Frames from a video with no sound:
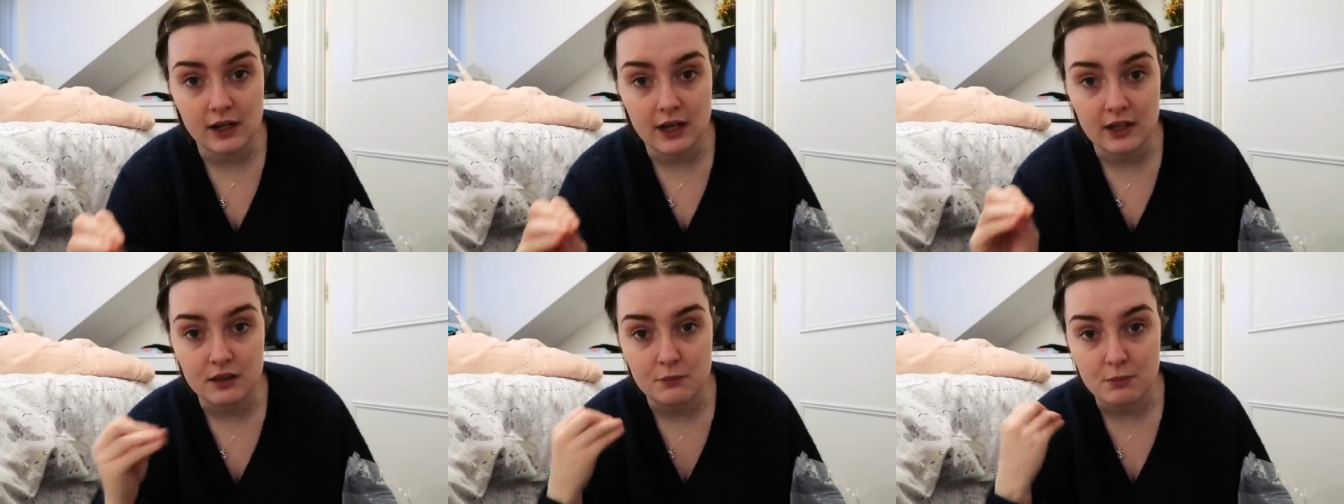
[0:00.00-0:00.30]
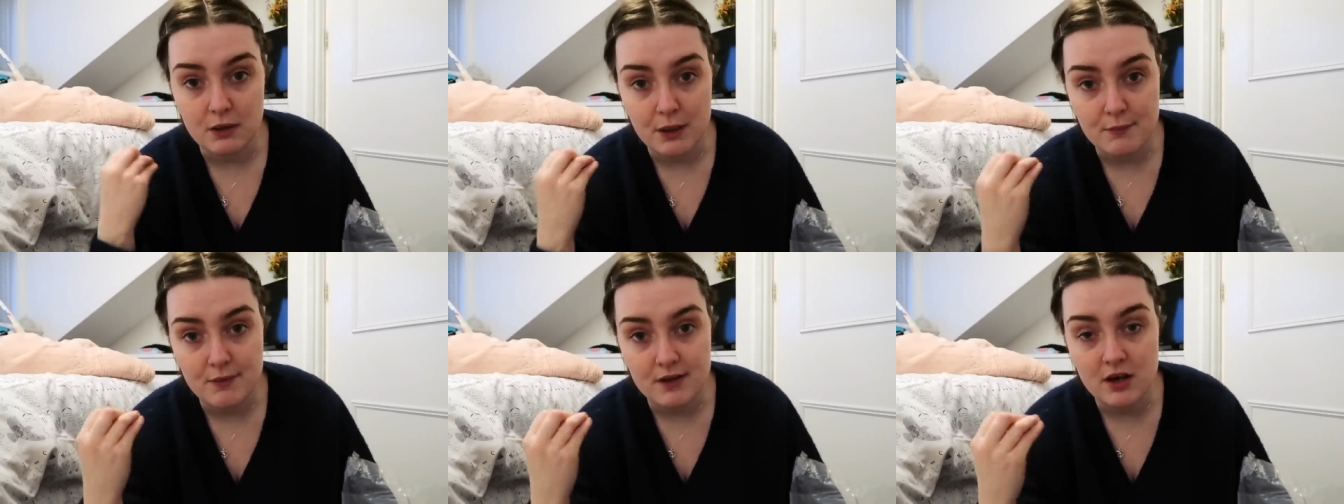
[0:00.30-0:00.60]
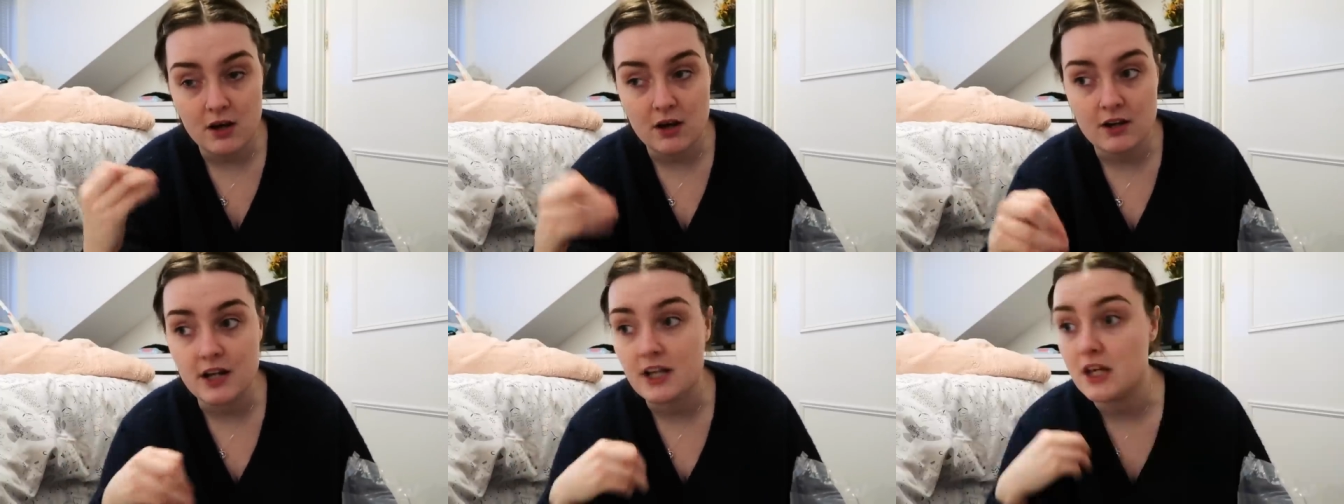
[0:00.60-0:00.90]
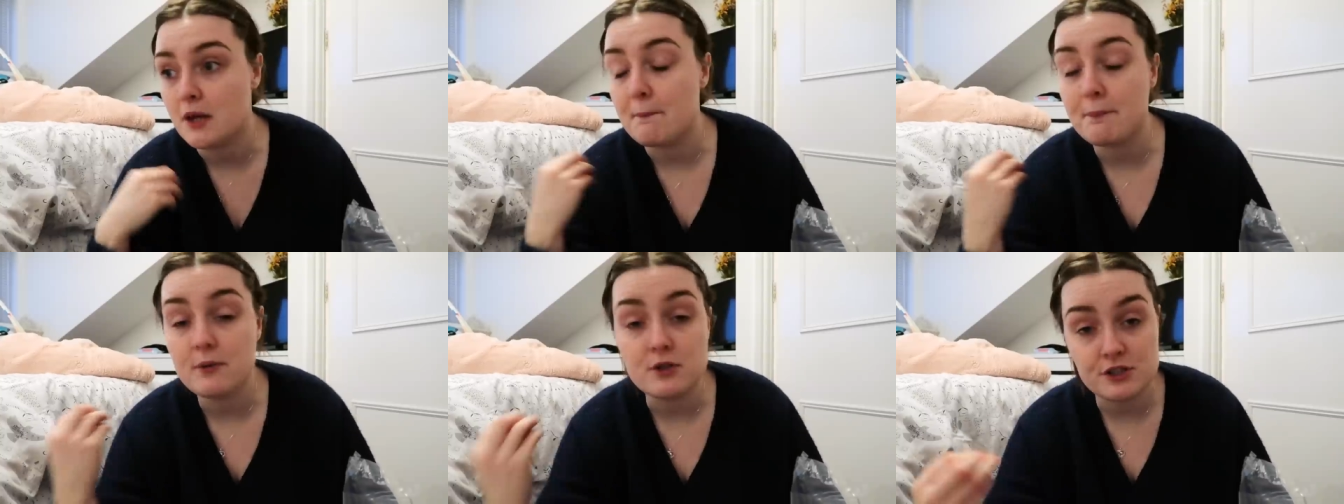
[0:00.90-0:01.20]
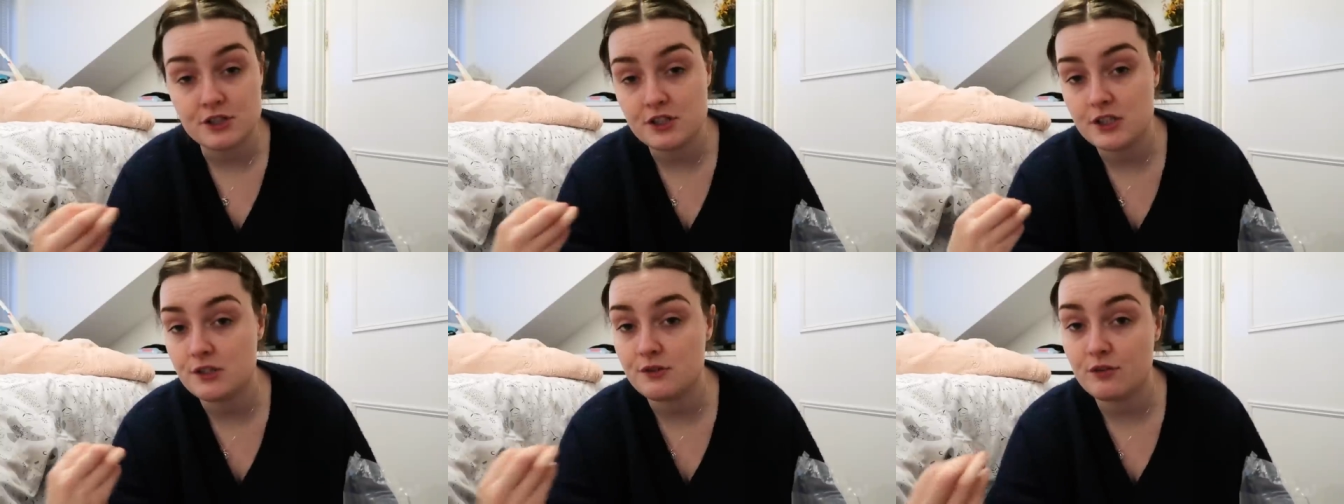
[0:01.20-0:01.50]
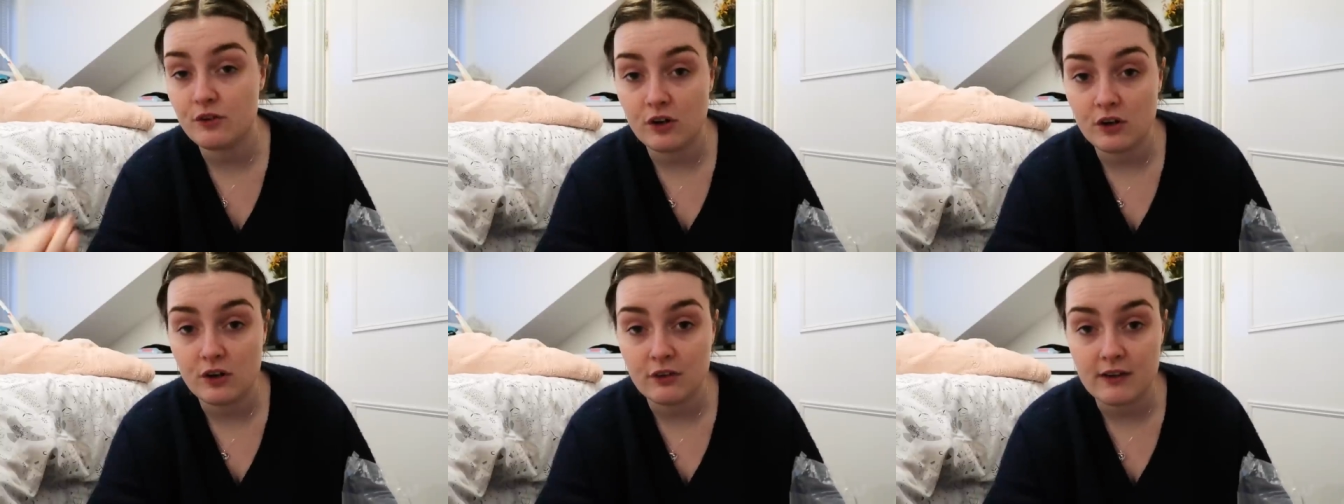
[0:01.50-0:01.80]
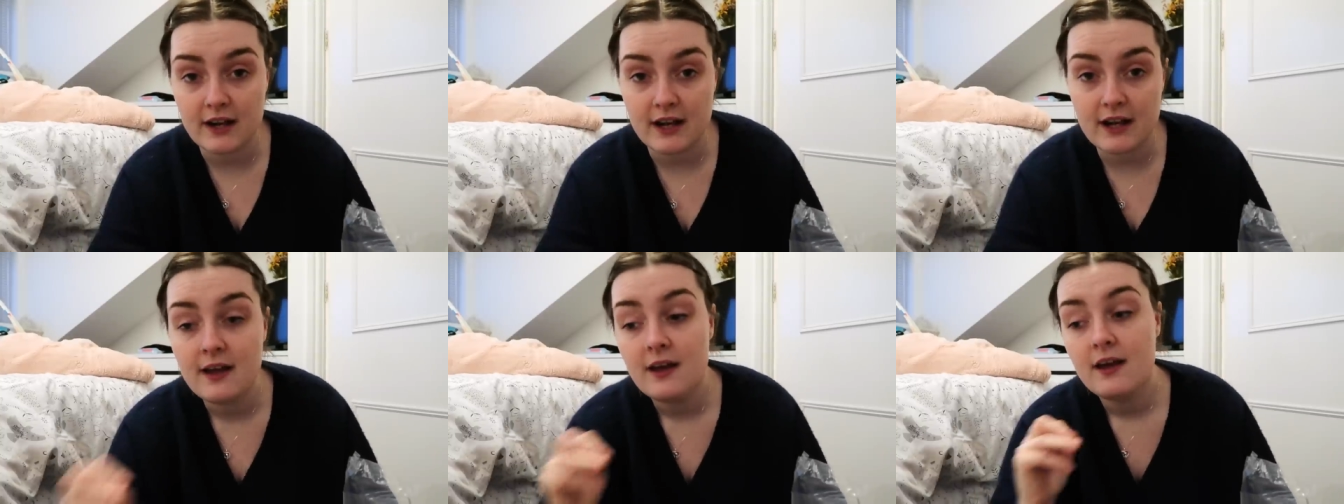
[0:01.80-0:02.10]
at the baby yarn and you're budgeting for
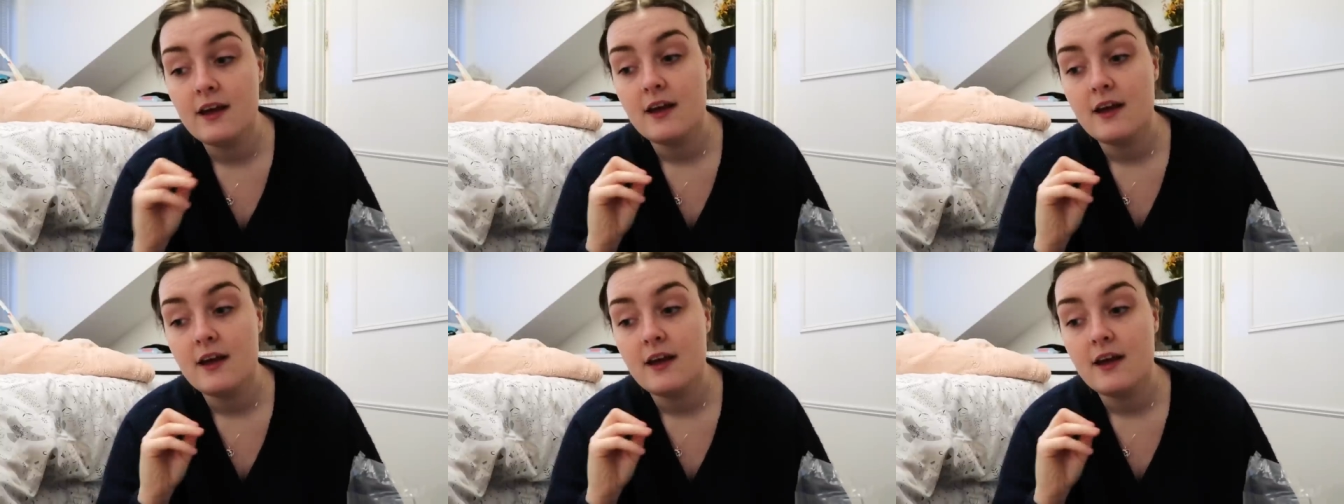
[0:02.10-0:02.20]
it.